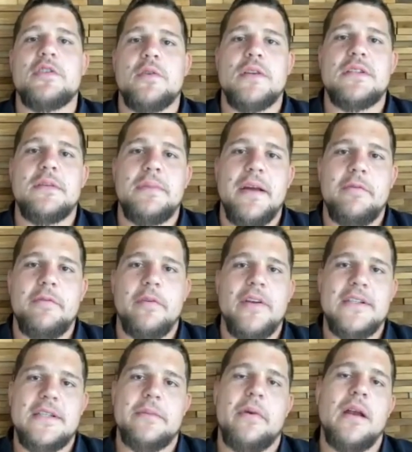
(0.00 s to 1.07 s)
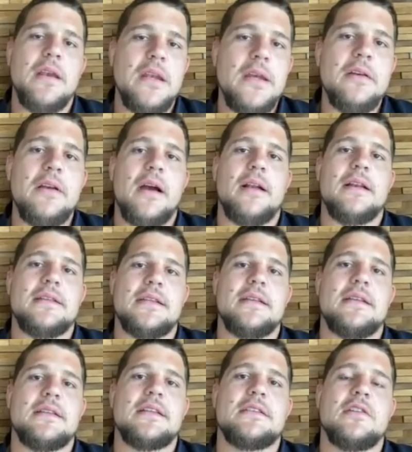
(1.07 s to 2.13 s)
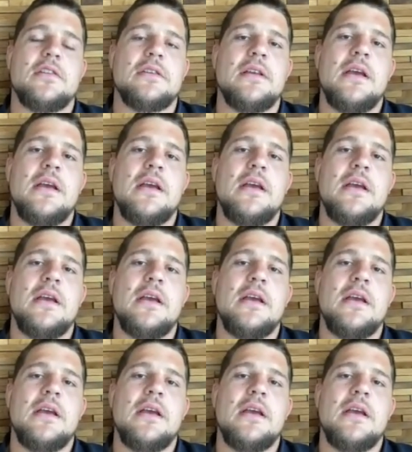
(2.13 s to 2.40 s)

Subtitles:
choice to play for the French team, I knew like, listen, this is not